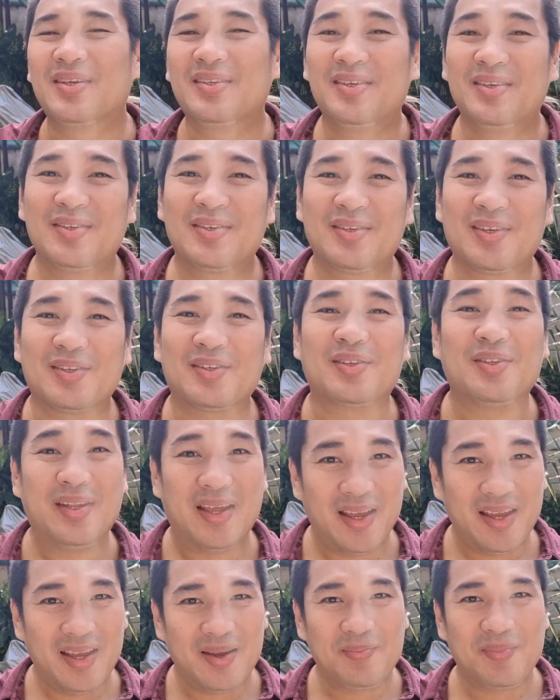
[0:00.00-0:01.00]

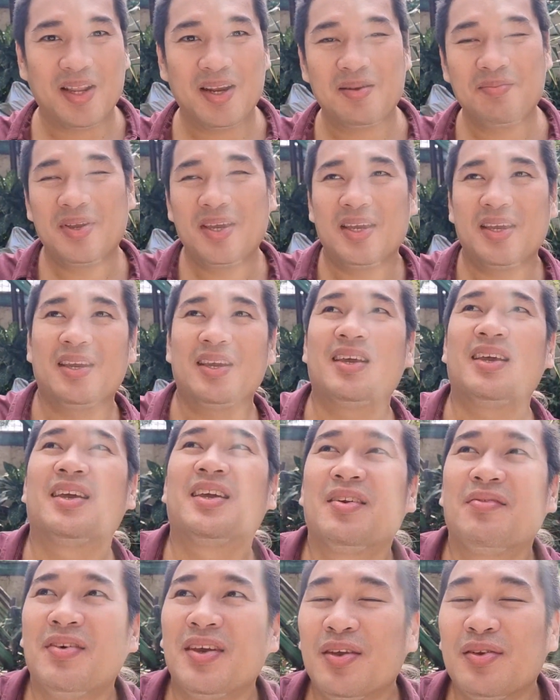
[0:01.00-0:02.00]
today I'm gonna be
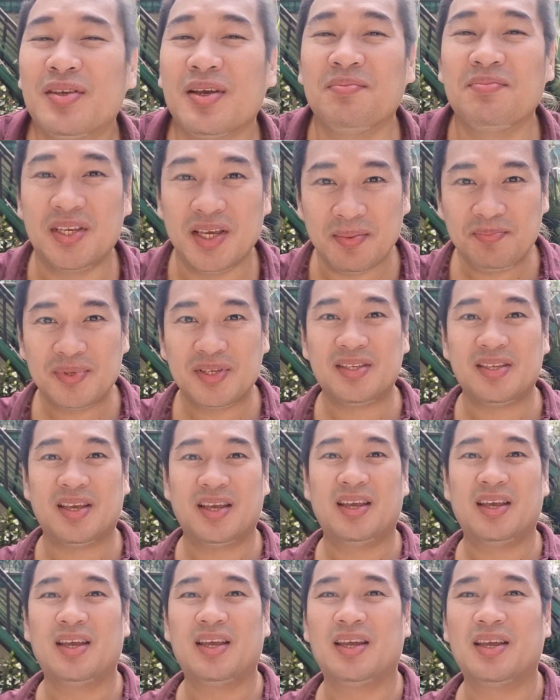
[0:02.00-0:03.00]
giving you some tips
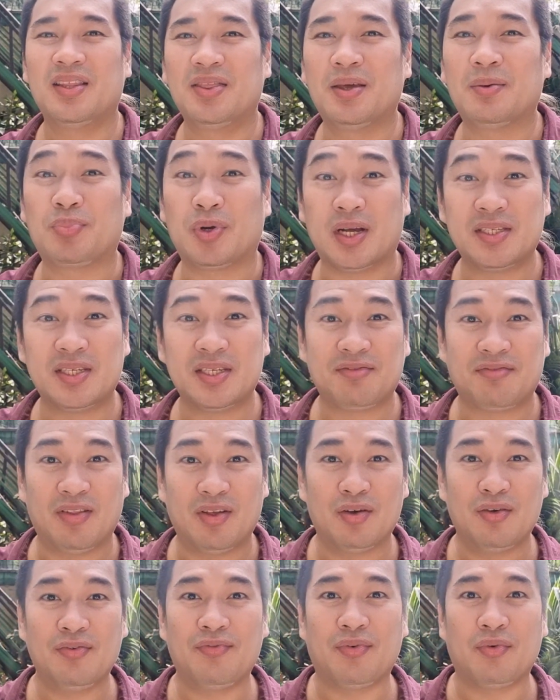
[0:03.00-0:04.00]
and the process
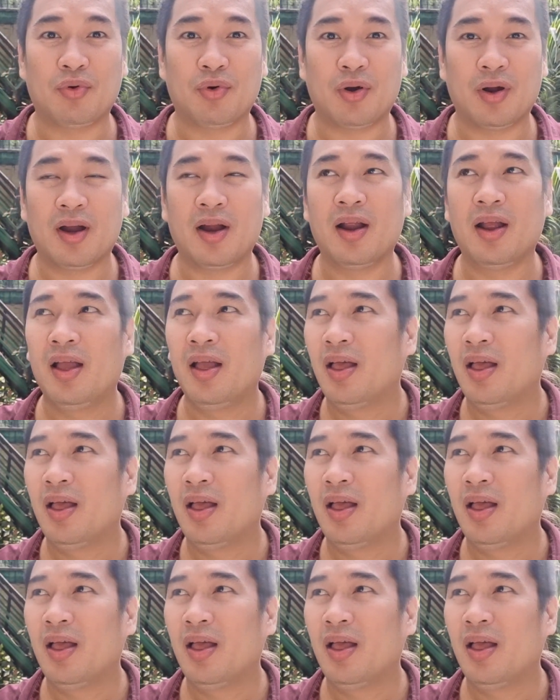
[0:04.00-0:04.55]
flow for